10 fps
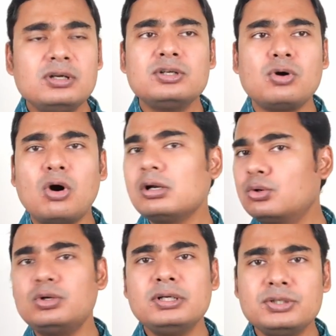wouldn't
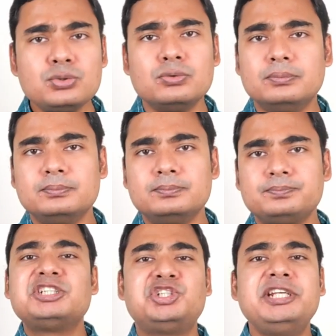or couldn't do.
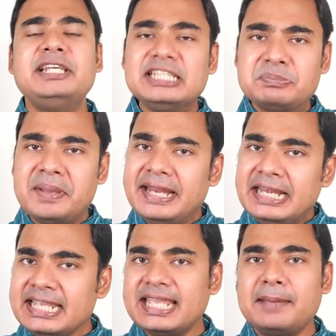But she is
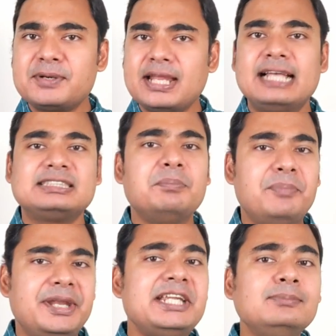mainly kept as the
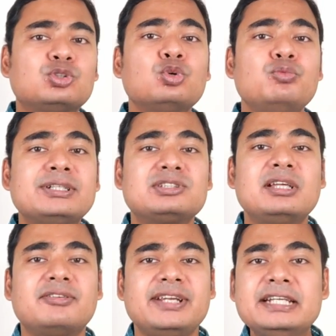medium through which
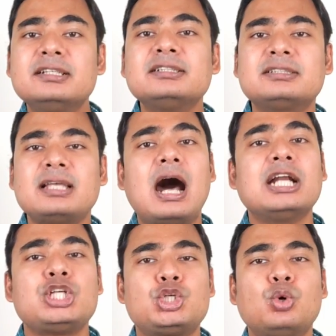the readers
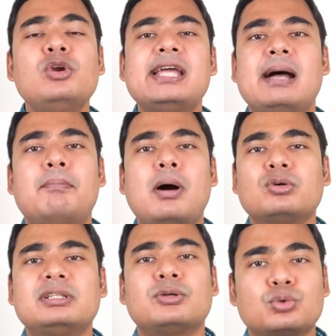are told
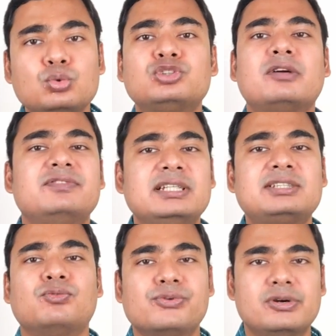about the rules of
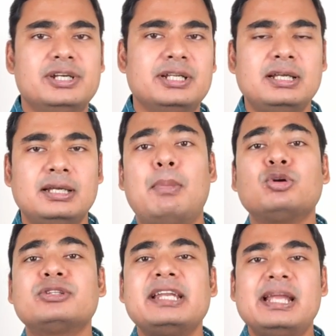this world,
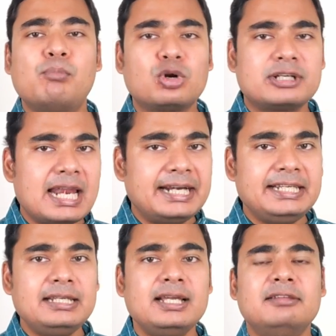about their
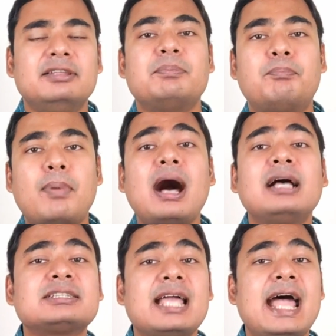immortality, their
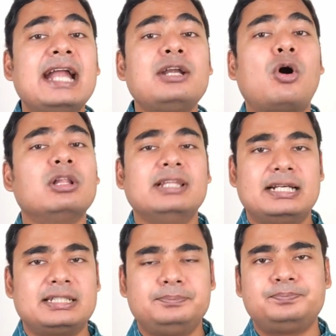past, and all
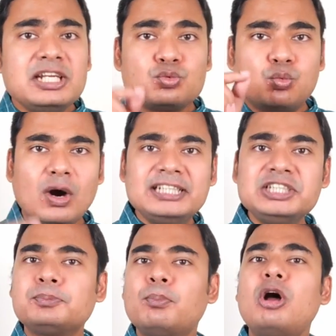that. There is
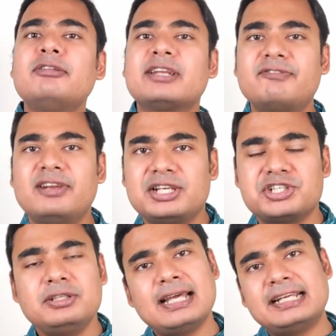one small
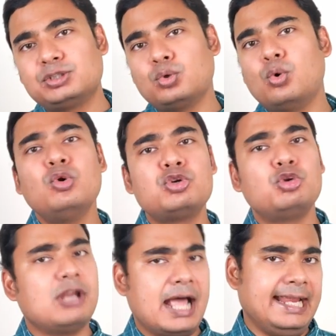revelation that is owed
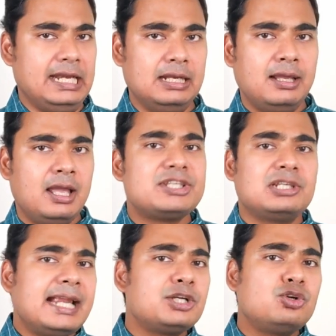to Nile,
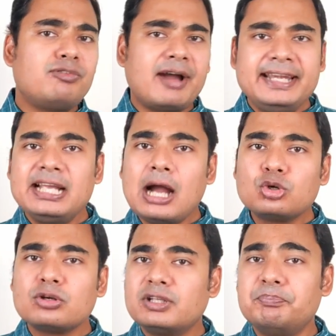which led to finding
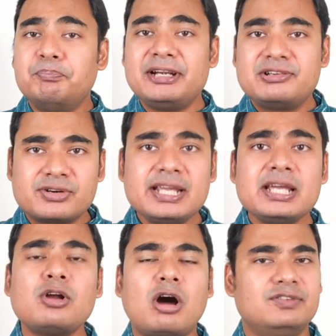out of the
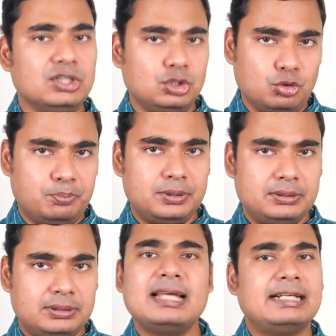betrayer of the group.
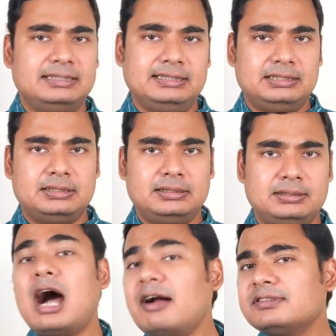But that is it.
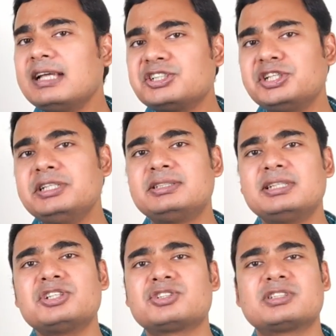After that, she is
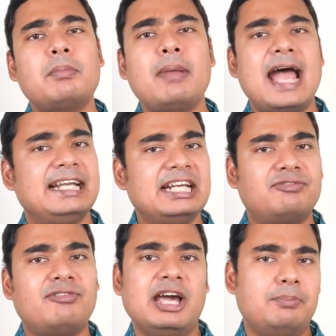just some
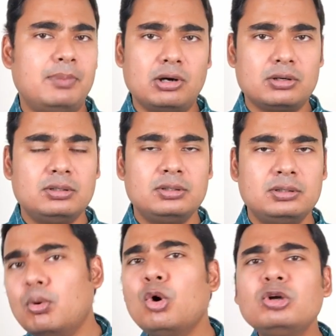added firepower.
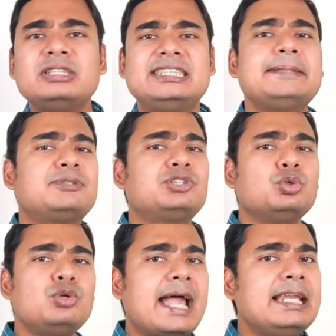More depth
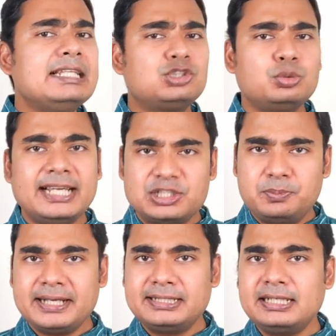to Nile is to be
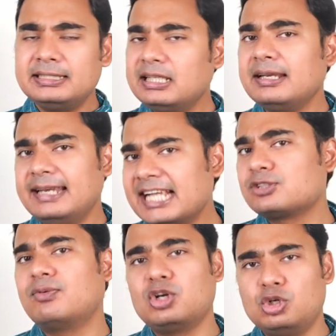expected in the
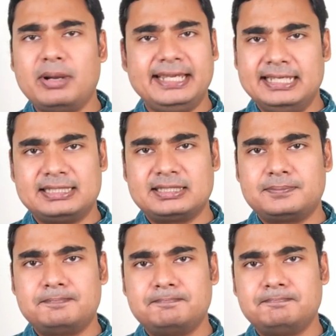next volume, I guess.